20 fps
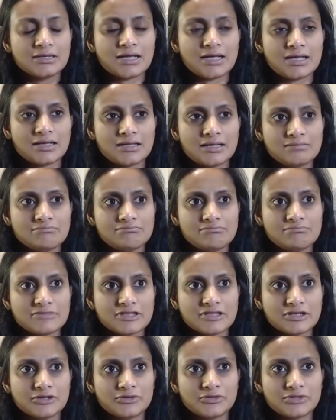
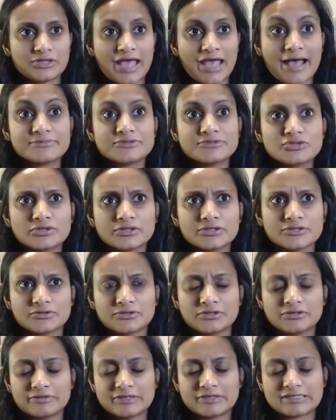The App Store has
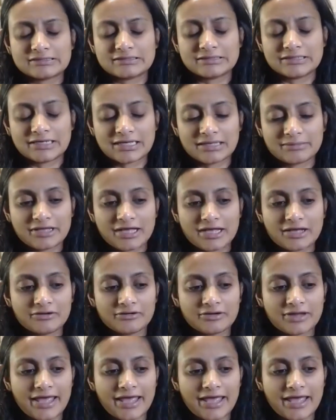only recently come out,